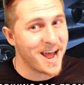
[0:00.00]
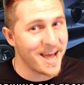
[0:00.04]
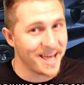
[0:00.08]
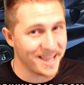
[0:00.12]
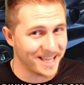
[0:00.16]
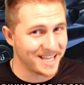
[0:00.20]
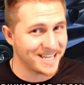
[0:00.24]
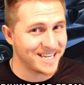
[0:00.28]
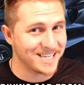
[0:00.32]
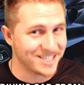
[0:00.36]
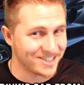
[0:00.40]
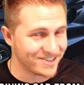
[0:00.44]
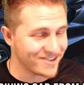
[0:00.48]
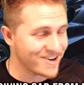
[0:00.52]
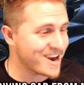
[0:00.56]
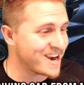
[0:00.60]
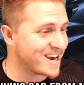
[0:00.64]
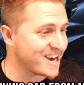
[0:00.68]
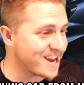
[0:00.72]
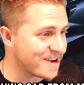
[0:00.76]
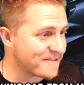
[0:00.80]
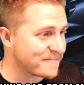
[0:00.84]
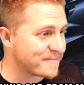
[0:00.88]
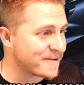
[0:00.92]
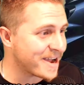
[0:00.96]
this right
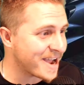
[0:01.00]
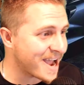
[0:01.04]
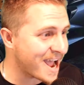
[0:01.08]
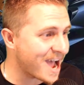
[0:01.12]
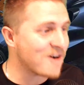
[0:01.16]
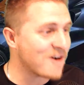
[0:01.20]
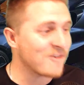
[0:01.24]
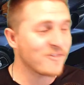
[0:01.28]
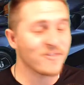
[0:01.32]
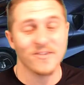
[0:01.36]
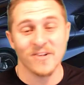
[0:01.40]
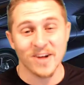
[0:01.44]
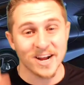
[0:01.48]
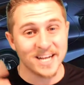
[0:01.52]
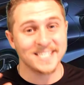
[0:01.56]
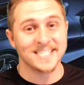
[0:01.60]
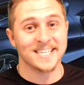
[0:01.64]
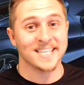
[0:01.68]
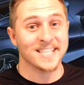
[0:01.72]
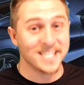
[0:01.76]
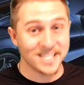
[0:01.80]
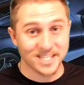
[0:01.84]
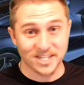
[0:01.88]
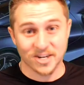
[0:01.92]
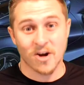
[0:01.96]
now, by how crazy
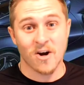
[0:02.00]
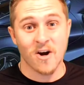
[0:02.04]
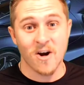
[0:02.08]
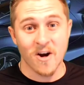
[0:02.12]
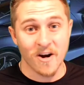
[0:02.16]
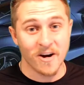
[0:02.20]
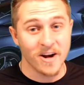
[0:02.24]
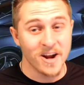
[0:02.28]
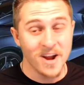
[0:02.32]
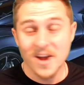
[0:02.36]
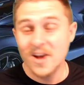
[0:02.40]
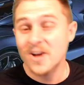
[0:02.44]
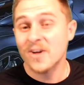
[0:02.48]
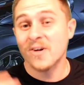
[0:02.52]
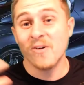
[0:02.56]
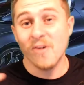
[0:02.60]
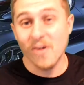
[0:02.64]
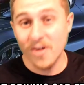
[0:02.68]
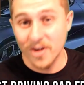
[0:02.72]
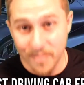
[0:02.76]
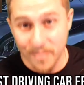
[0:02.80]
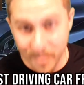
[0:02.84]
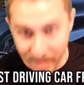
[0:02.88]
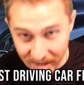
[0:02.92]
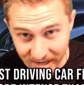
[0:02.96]
this car,
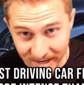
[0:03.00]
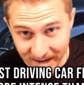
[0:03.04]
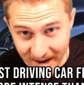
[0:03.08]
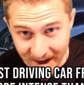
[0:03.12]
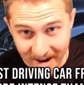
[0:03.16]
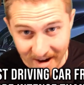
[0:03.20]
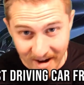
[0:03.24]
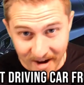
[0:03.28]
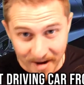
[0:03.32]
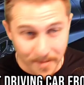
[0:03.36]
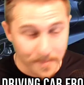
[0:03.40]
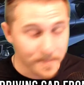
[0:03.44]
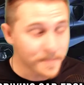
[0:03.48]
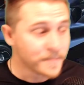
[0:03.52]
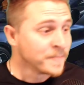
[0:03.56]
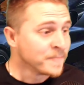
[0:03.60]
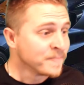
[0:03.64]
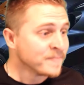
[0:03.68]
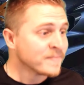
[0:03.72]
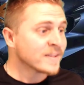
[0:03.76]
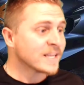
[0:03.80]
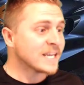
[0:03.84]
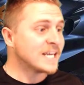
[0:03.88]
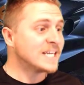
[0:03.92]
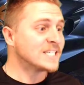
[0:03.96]
according to
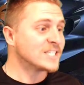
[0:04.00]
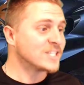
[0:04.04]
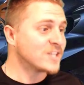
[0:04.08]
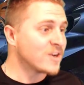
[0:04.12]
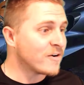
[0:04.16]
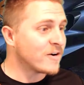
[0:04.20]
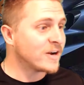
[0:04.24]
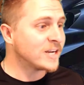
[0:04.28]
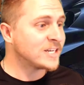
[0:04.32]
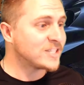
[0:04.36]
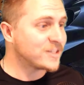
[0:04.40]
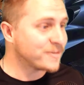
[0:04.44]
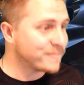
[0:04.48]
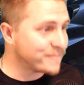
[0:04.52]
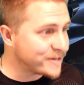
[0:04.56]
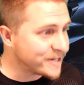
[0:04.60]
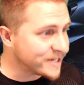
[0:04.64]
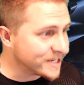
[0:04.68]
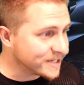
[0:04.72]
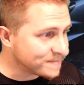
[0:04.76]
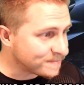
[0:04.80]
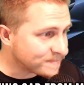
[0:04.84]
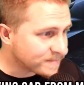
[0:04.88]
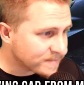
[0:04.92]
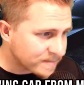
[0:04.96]
McLaren, is going to be.
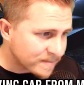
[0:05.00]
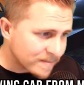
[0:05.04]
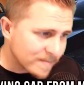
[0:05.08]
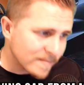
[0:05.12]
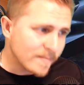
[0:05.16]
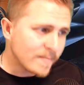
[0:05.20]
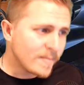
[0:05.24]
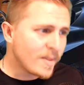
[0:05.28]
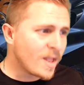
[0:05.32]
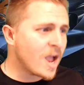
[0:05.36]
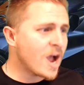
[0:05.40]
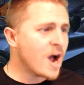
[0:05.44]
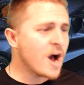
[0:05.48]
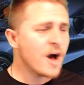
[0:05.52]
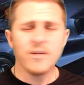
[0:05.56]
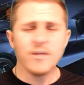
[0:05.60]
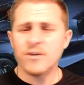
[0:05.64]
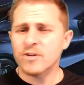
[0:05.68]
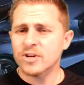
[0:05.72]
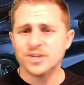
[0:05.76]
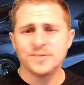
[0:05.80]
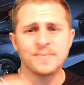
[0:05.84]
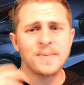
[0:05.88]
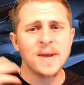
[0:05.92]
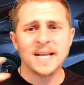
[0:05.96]
Other
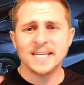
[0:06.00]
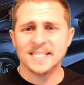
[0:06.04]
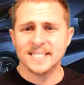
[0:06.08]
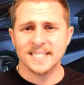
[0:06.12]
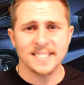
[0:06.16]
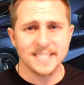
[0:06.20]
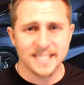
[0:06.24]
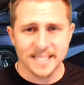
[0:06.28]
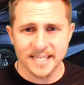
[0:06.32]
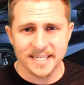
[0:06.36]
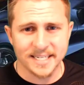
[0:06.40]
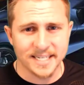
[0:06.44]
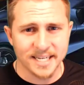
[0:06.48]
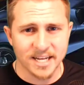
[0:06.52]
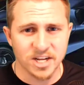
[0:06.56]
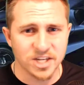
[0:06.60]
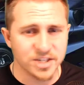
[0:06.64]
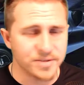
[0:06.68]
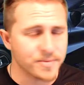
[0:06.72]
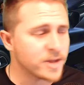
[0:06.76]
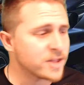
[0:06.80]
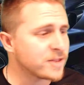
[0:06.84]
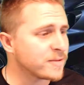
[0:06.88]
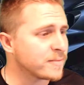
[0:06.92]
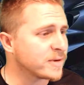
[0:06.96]
specs and details
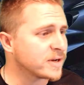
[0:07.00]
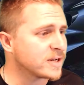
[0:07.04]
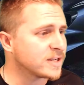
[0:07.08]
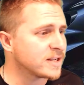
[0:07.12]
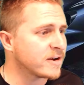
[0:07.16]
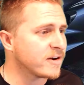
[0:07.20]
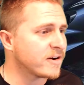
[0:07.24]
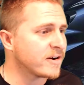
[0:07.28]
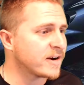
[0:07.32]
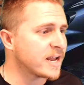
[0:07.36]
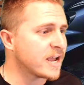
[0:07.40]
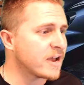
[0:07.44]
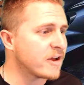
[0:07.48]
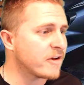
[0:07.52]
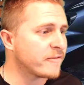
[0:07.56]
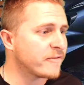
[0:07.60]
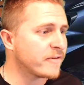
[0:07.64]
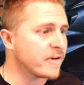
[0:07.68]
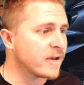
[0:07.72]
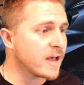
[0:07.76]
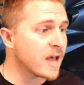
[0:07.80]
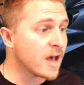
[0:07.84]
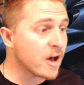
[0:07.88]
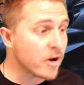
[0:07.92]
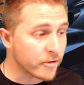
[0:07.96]
about the McLaren
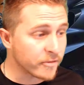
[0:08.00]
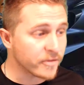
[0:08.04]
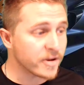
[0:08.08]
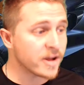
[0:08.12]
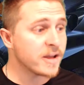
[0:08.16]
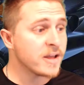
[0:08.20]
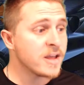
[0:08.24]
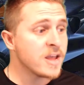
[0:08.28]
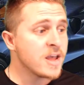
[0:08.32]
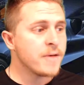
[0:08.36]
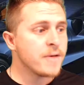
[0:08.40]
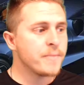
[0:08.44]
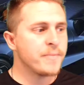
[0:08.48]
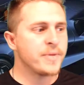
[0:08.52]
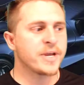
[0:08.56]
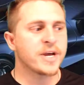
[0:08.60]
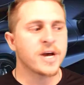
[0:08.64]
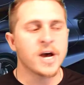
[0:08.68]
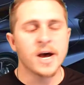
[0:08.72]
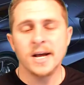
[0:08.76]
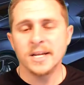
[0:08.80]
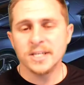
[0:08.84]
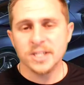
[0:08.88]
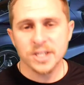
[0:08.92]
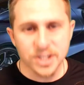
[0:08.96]
Elva,
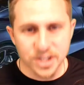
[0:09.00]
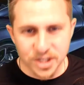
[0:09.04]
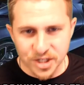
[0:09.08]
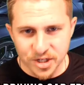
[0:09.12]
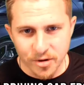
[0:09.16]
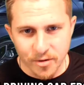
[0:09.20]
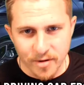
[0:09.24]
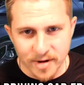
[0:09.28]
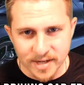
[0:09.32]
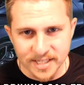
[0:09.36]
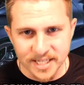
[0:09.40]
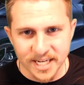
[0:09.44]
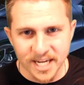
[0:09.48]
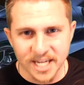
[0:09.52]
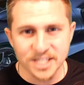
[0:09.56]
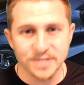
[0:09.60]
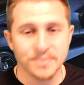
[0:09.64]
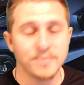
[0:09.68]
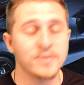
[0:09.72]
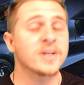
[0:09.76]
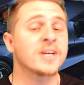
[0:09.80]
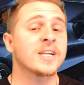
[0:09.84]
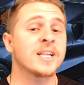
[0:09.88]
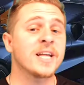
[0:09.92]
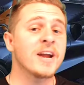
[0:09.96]
because it's so intense,
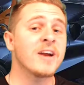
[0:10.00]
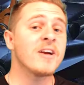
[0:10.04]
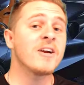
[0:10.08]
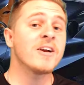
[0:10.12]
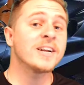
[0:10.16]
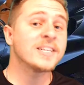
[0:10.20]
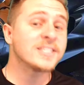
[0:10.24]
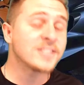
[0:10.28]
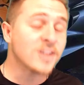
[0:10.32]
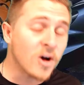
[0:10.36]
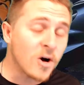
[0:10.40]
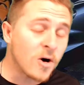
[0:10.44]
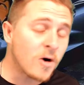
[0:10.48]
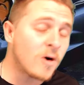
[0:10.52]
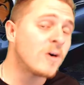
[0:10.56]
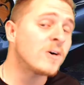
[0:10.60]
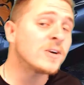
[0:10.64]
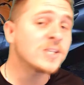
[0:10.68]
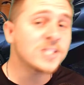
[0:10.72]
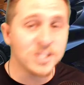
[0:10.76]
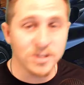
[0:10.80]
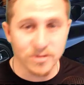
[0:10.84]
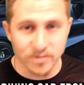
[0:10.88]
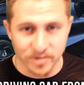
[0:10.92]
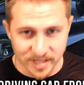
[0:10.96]
McLaren is
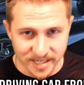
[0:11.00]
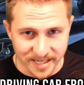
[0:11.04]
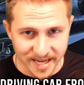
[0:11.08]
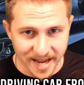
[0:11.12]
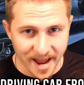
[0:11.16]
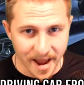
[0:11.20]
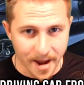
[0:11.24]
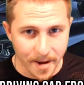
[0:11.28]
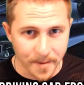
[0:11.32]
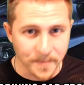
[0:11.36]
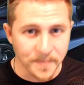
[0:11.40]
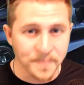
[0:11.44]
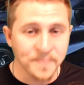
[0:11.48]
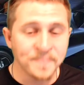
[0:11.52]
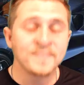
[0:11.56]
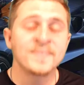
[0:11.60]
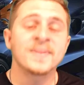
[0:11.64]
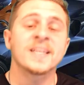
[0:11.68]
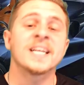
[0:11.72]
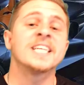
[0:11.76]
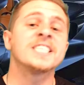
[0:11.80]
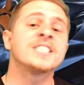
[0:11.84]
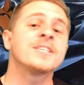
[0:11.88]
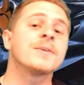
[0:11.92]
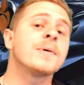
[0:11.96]
also saying
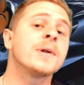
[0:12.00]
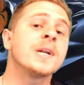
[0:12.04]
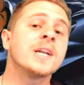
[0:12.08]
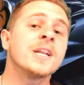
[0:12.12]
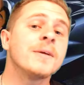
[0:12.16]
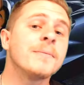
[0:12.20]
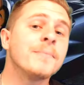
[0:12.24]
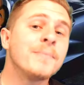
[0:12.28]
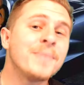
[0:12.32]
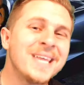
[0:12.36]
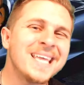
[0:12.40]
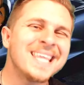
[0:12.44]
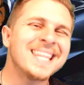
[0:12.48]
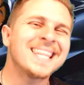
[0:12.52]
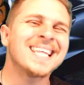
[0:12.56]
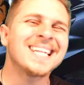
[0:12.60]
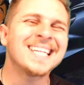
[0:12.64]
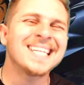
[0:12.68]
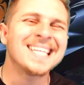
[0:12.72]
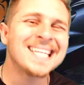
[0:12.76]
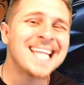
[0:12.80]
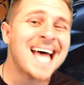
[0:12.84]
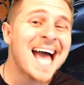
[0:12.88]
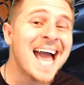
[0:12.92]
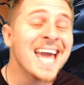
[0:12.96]
it's going to be the
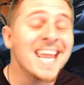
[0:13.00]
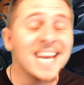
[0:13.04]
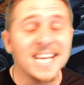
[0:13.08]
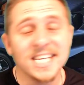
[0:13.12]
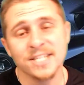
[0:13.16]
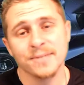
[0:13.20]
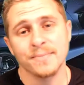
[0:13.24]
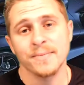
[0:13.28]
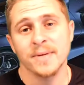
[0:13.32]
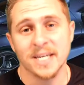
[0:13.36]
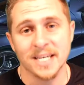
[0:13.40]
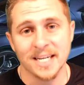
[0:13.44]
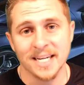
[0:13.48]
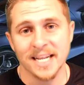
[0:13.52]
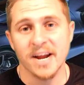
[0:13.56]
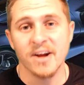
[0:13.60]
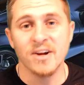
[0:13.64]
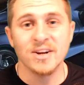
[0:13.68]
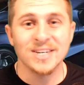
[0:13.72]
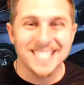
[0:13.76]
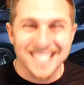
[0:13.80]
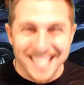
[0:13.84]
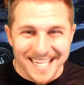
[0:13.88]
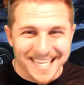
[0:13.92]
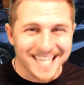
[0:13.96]
lightest
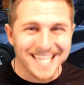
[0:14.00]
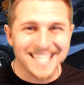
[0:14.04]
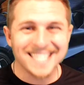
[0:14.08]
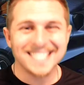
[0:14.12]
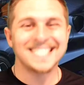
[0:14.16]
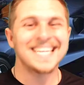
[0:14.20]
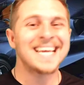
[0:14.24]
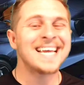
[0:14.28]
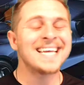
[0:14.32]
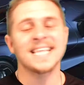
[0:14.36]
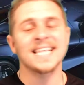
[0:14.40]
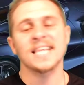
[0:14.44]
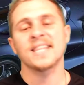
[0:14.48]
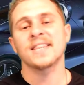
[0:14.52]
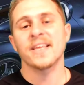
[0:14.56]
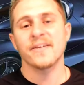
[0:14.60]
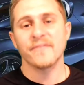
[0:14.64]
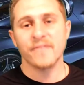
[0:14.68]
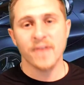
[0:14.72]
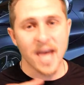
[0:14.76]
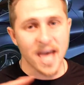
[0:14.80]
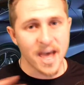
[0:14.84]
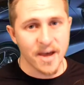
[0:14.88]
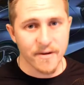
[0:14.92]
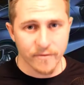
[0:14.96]
McLaren to date that they've
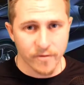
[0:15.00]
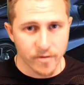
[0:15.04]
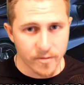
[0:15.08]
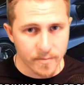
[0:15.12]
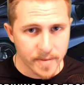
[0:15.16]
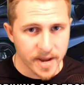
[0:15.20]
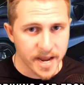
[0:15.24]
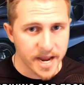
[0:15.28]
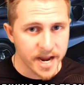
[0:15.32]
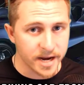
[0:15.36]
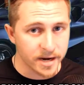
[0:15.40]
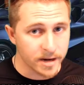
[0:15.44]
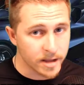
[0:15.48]
ever made.